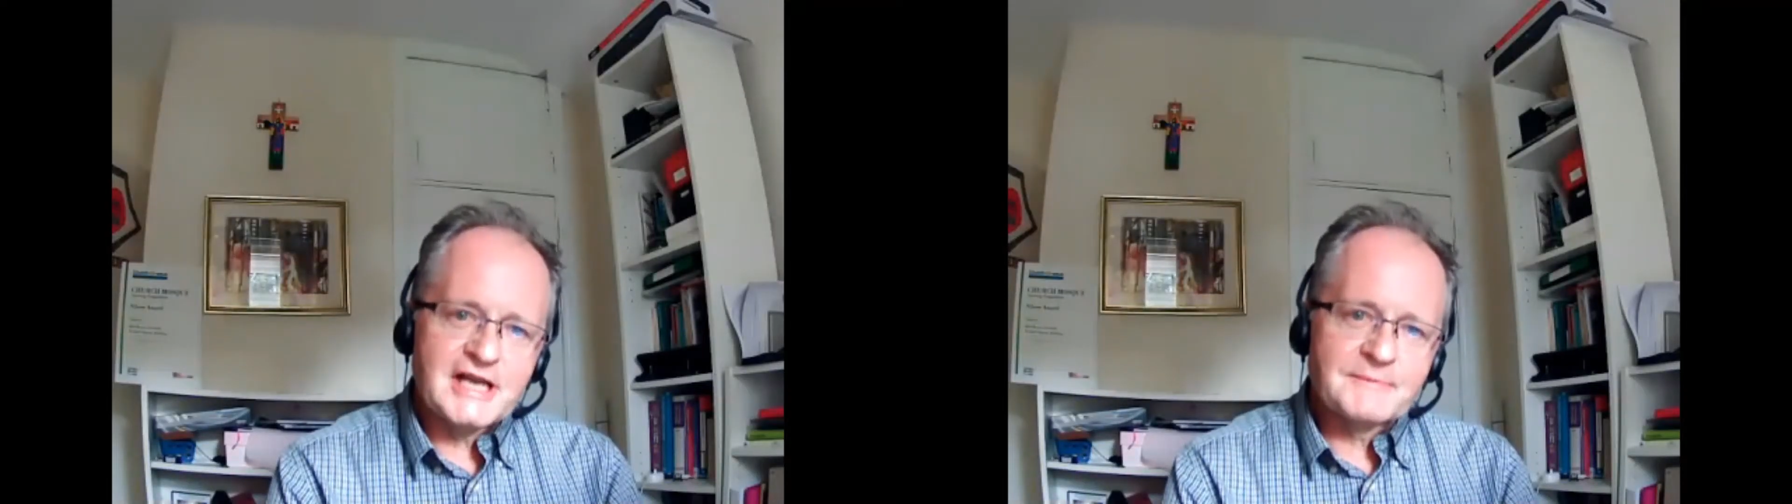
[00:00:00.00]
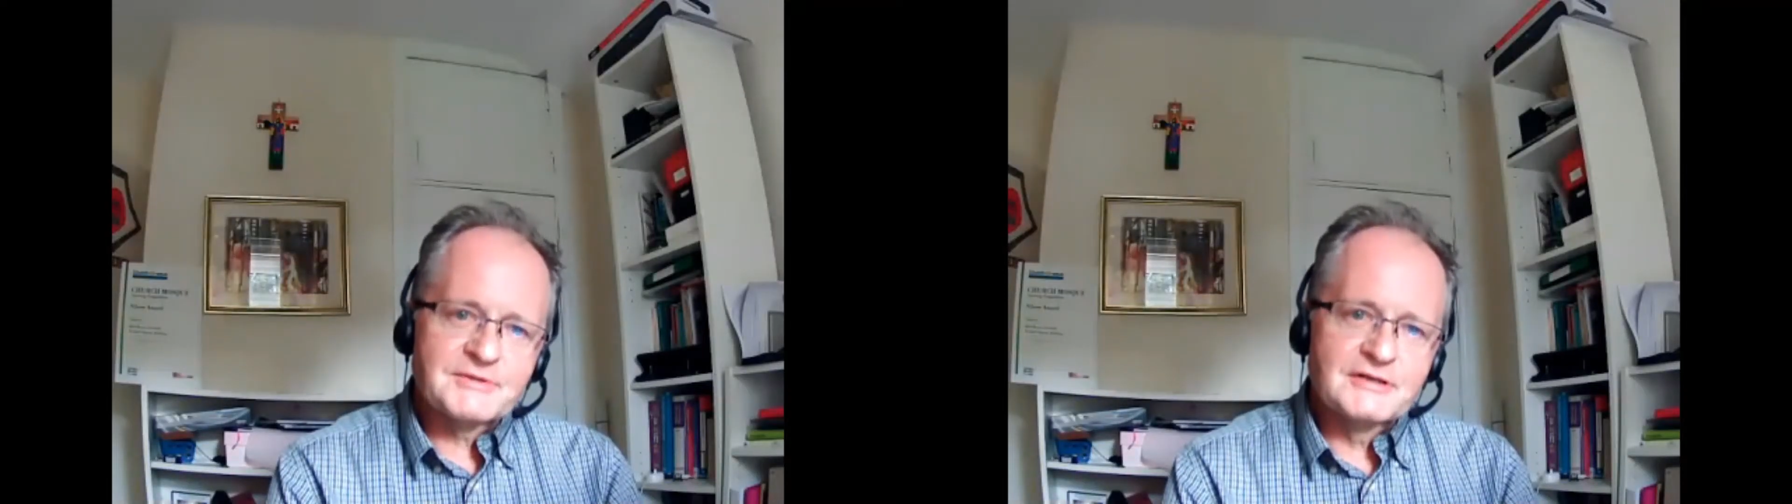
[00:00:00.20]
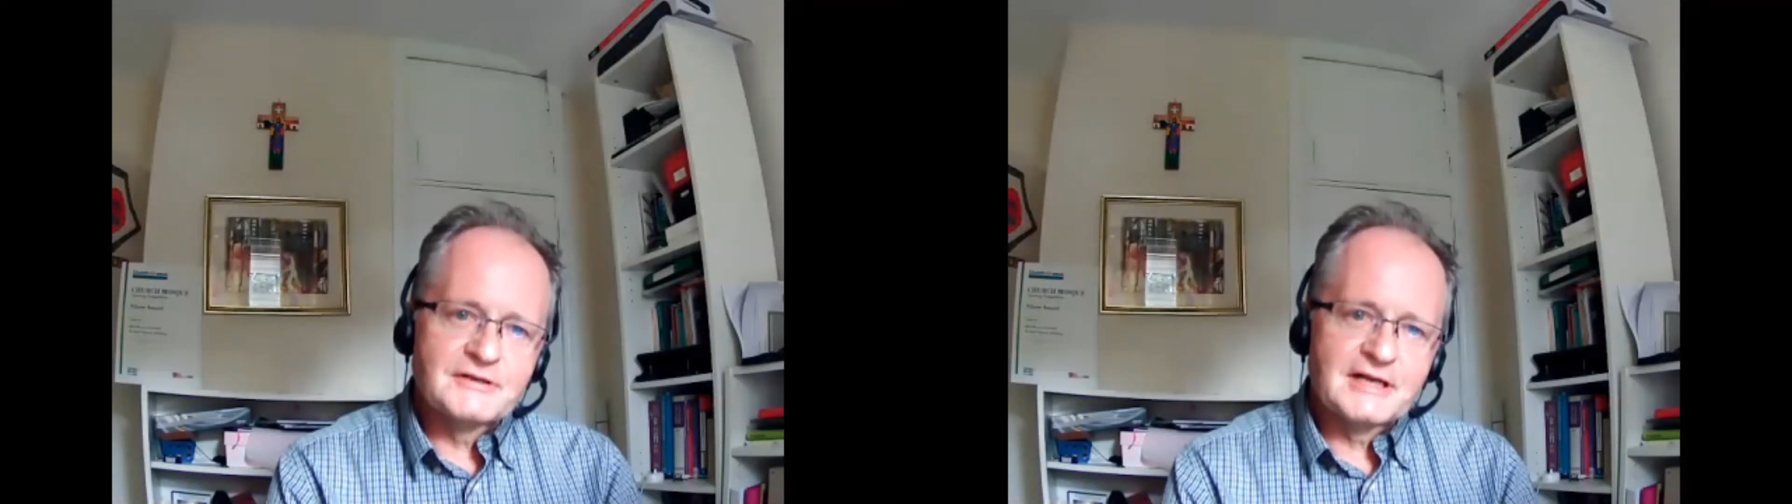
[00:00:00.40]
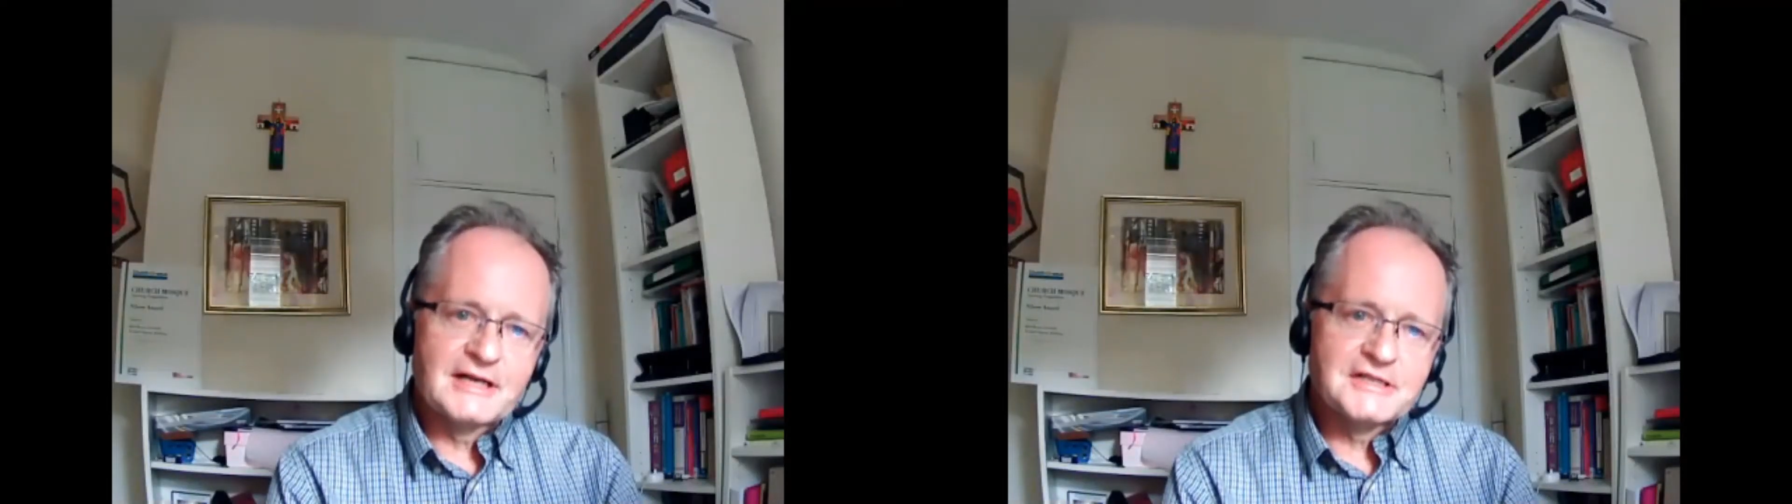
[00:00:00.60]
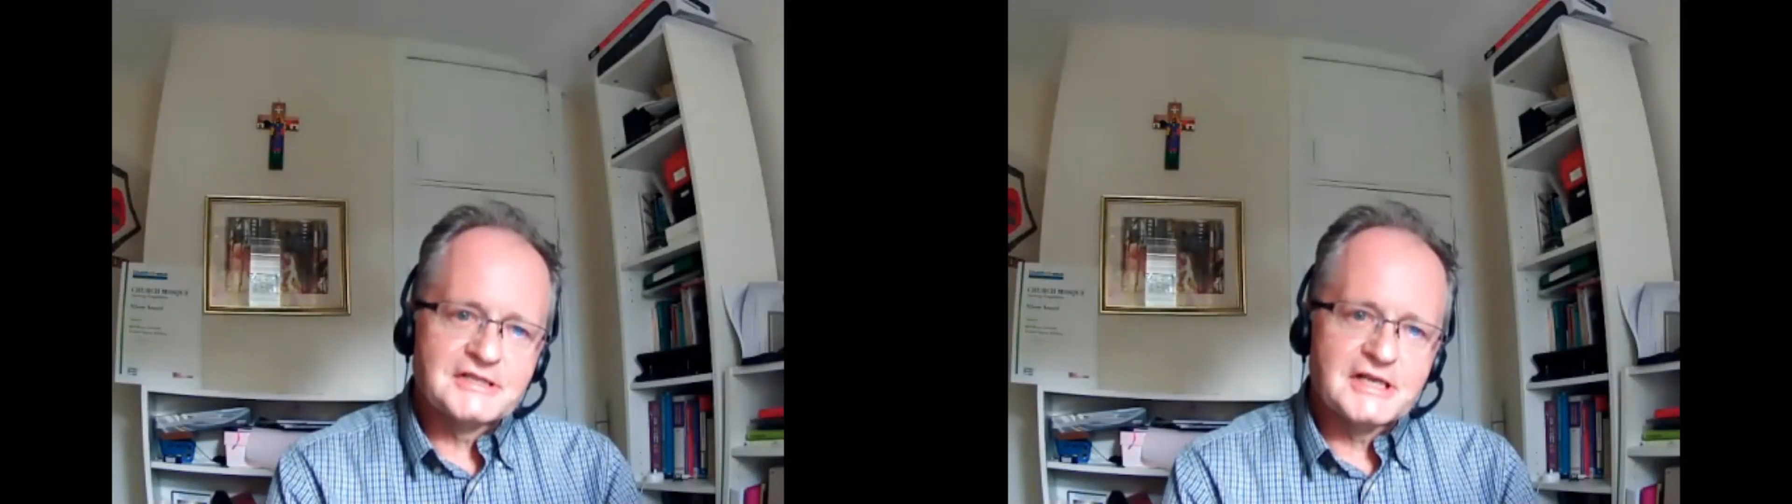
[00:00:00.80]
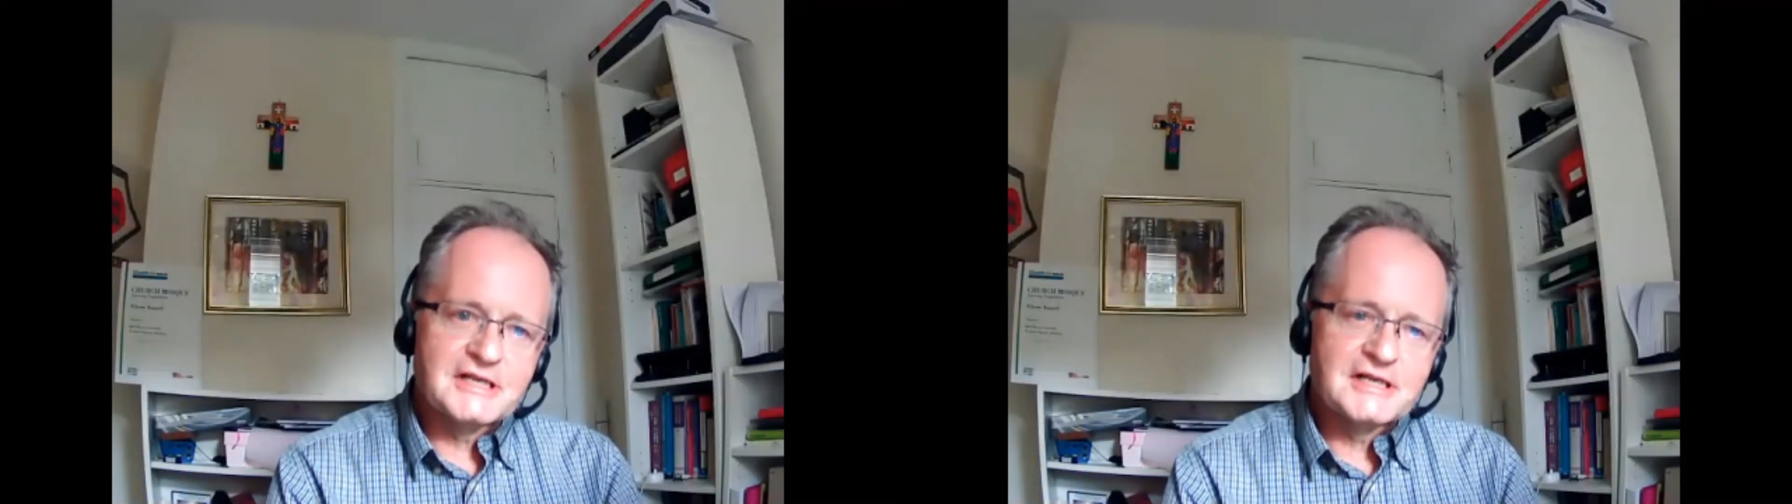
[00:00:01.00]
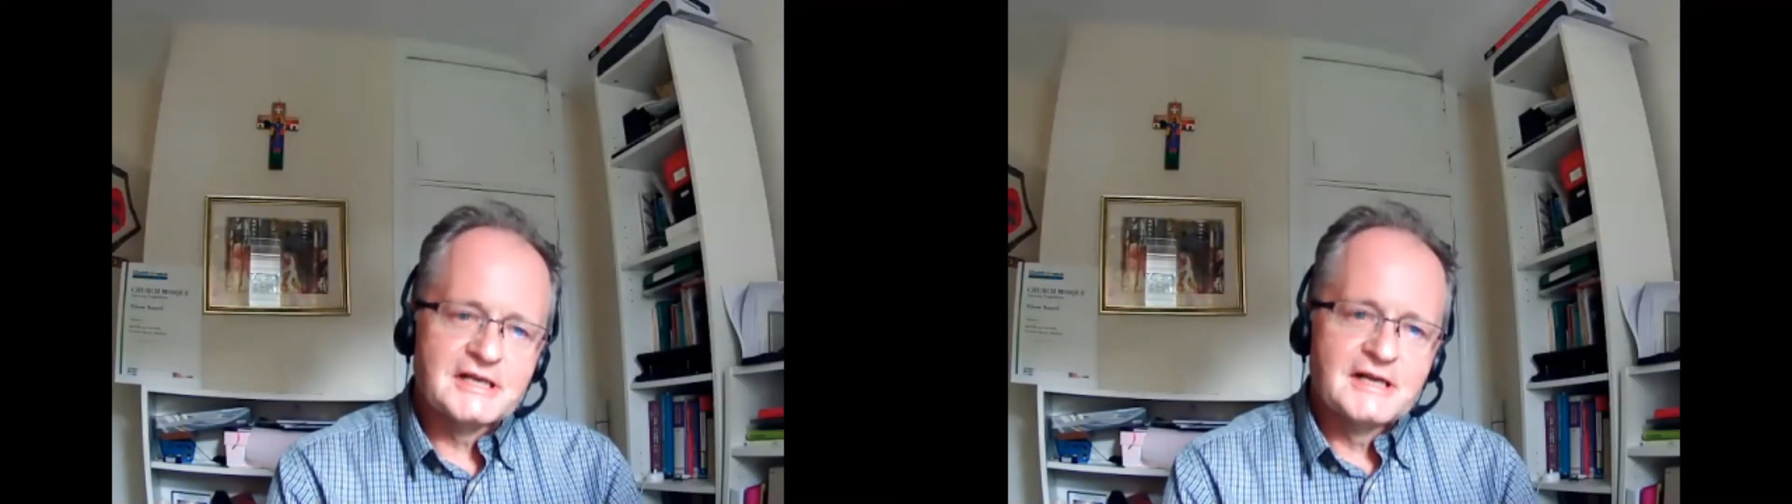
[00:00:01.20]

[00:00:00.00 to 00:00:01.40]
absolutely clinched it.